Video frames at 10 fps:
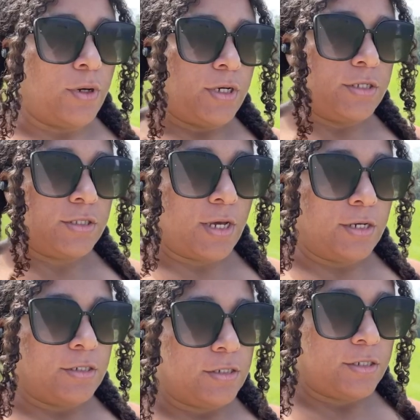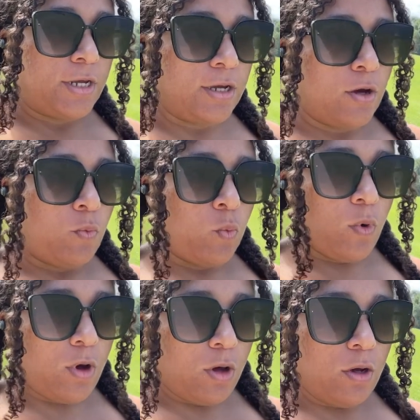I decided to take a
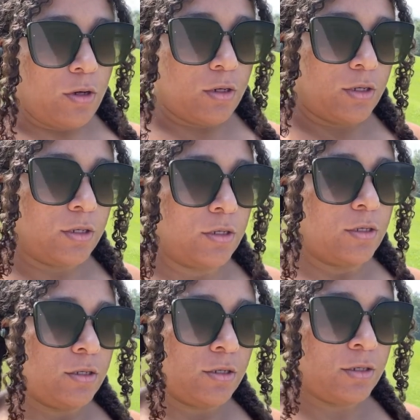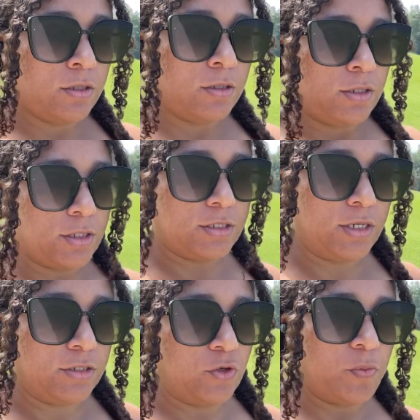walk because I
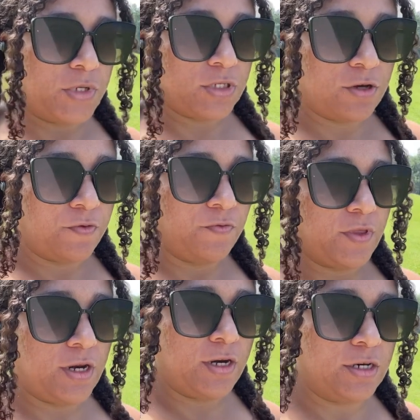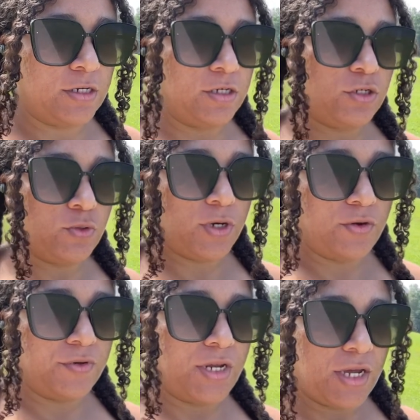told myself that I needed to do it
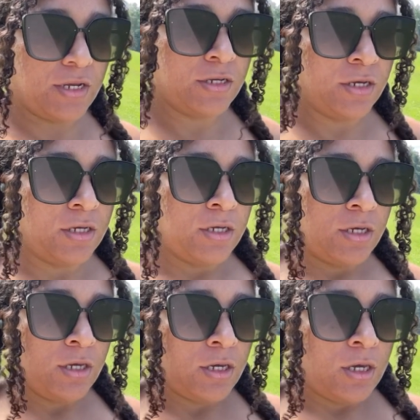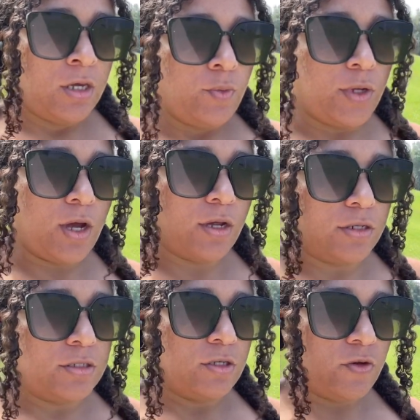every day,
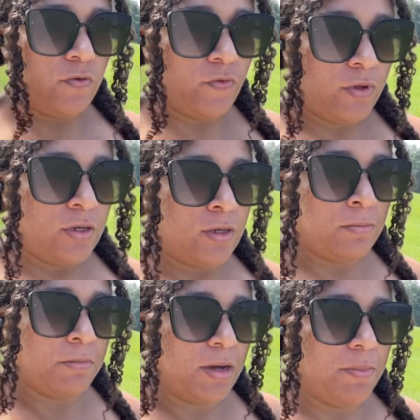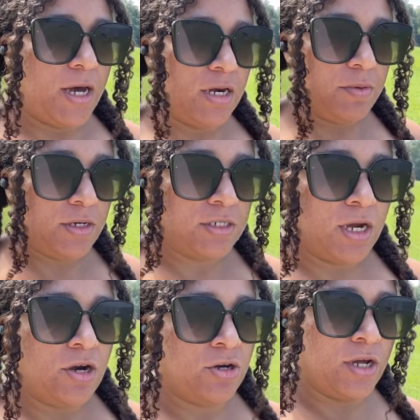regardless of my body being
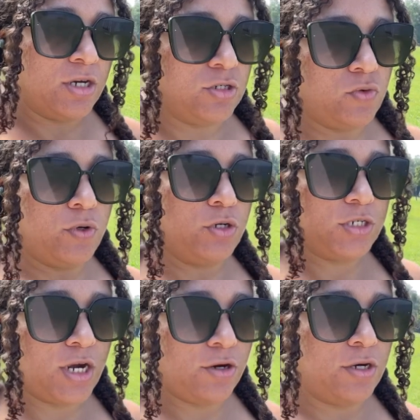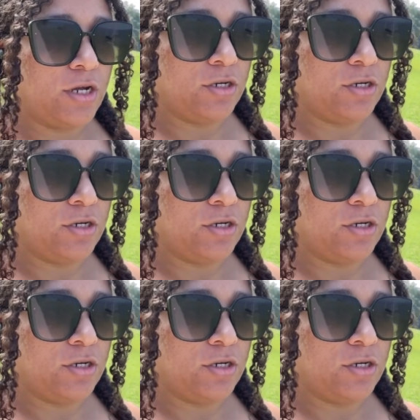tired. You gotta do when you're tired, you gotta